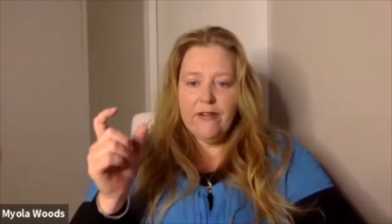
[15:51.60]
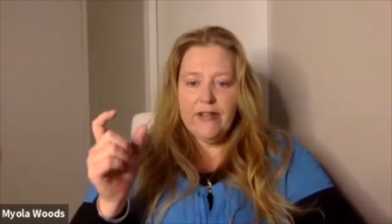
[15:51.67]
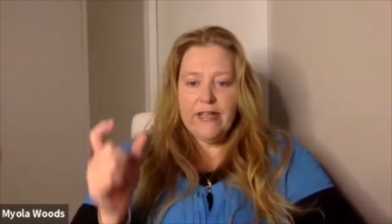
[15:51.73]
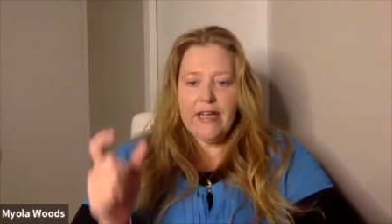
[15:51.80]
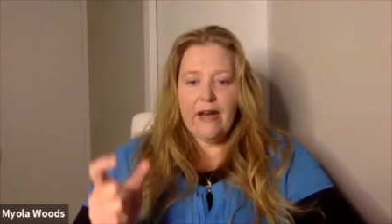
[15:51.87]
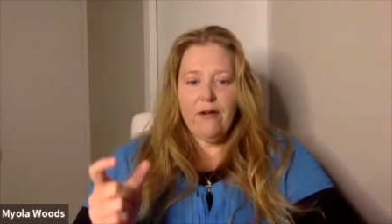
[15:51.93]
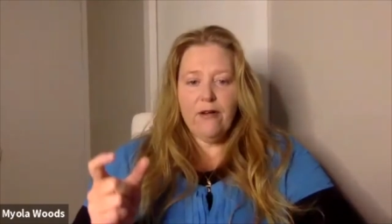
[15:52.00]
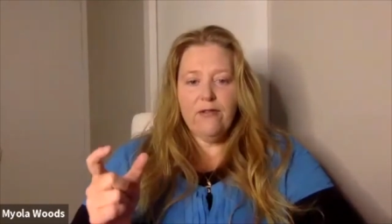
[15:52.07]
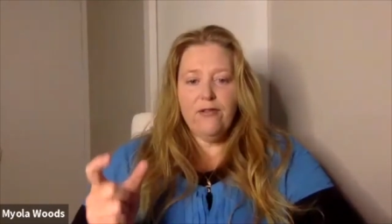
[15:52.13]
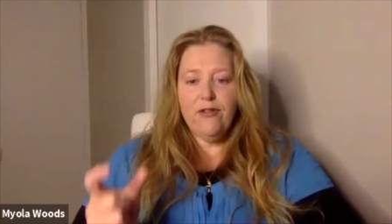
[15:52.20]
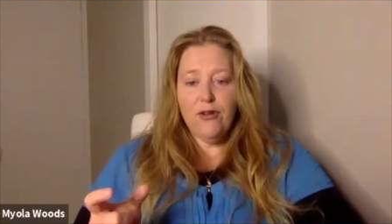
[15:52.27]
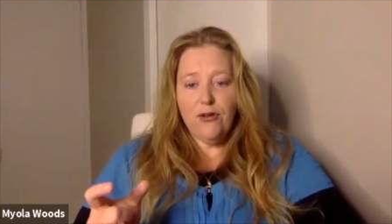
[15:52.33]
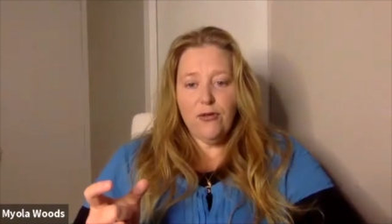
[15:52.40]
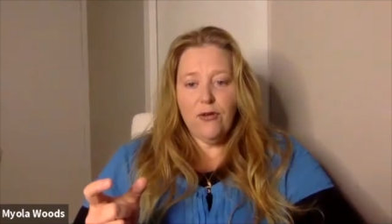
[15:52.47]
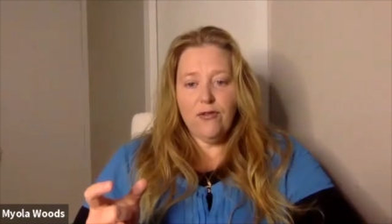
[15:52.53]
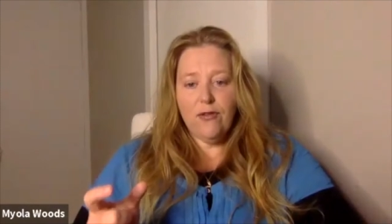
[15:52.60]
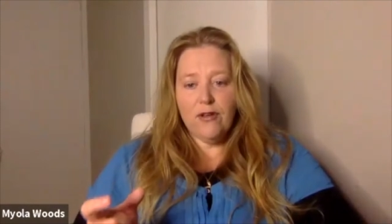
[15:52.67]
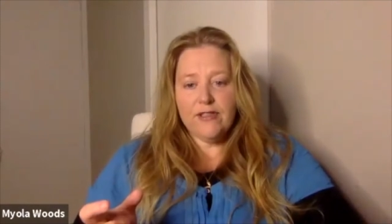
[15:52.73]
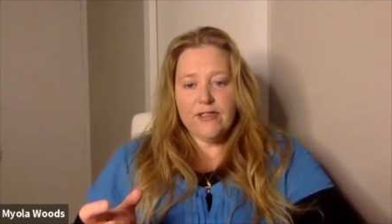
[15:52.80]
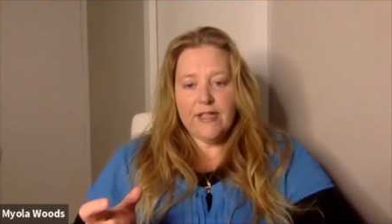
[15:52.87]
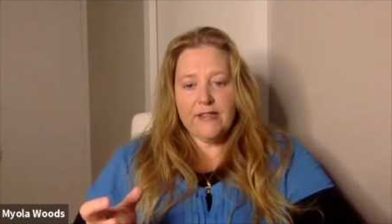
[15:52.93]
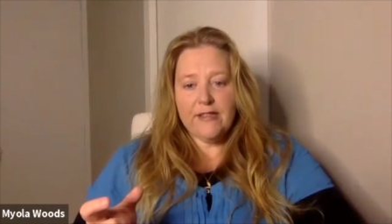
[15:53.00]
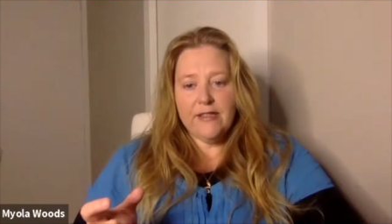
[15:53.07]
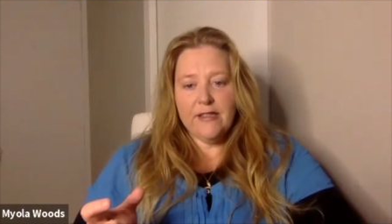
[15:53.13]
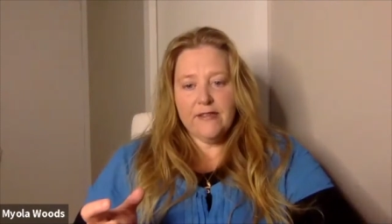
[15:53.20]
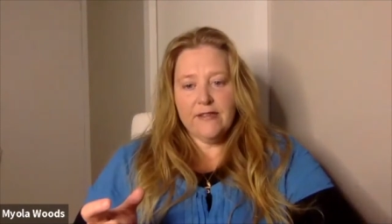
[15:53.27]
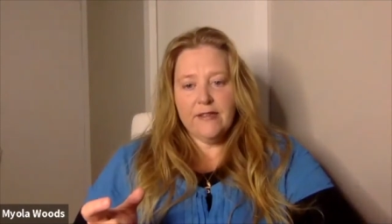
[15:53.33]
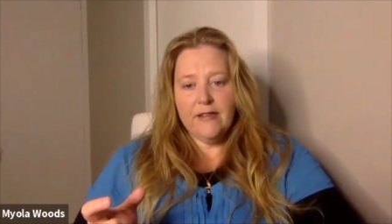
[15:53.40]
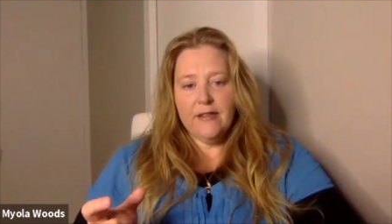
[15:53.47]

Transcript: narrow view of what sex is.